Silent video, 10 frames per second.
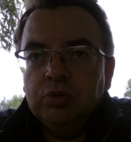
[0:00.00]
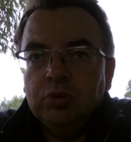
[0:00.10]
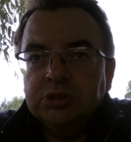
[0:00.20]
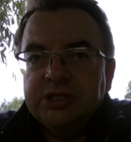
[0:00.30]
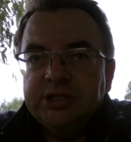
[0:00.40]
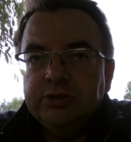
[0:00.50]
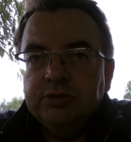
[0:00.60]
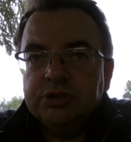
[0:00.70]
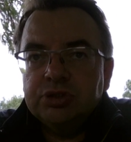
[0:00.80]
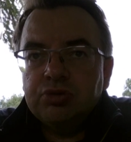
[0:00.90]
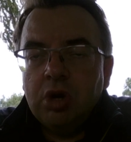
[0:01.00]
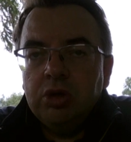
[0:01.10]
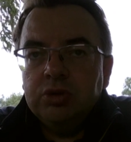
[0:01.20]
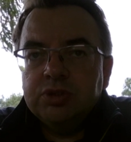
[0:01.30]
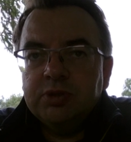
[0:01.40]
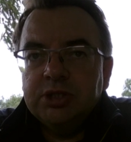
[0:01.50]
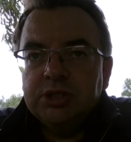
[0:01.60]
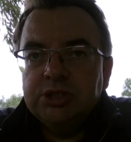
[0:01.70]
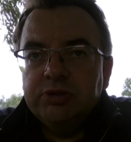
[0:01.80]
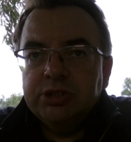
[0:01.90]
ordeals and trials within
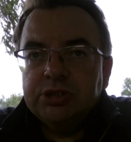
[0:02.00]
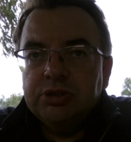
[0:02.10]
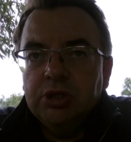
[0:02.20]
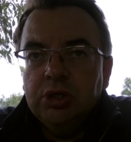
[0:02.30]
the Jewish